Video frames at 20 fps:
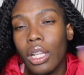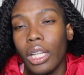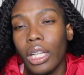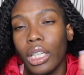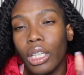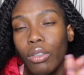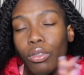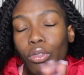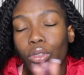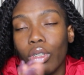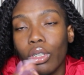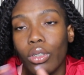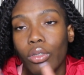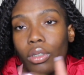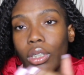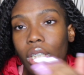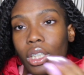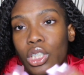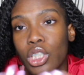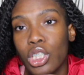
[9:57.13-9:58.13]
Like if you're in a
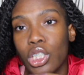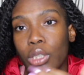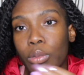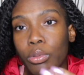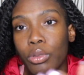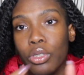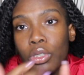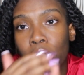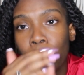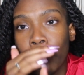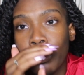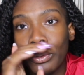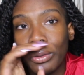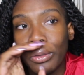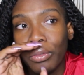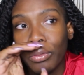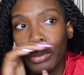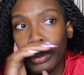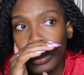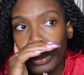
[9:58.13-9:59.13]
relationship with your
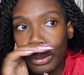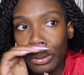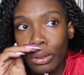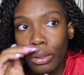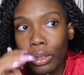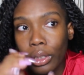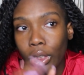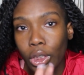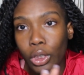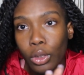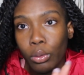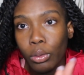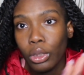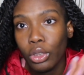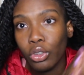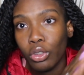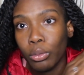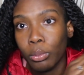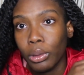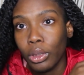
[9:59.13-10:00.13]
boyfriend, and he don't
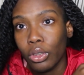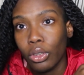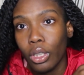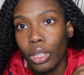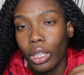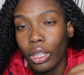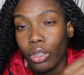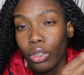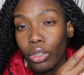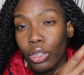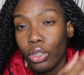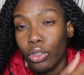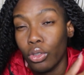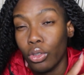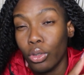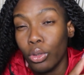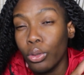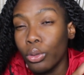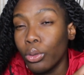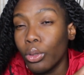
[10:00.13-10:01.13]
want you to be talking to this
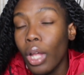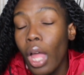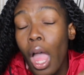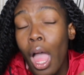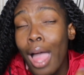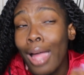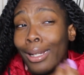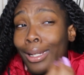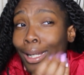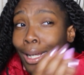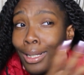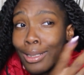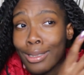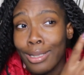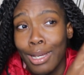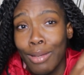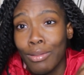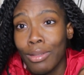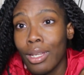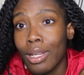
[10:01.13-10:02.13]
dude, 9
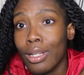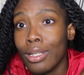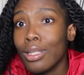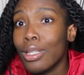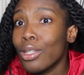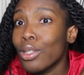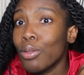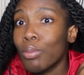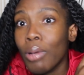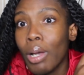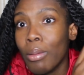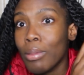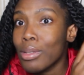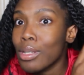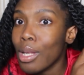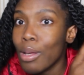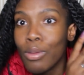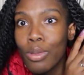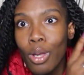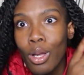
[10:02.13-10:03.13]
times out of 10 you probably
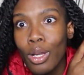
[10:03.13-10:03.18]
stop